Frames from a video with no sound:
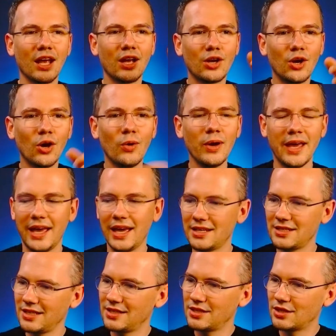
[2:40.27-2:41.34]
Go ahead
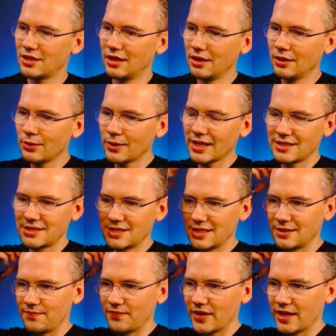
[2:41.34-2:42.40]
and look at
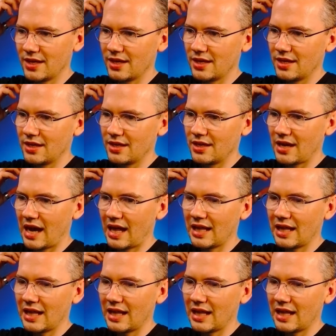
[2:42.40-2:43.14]
the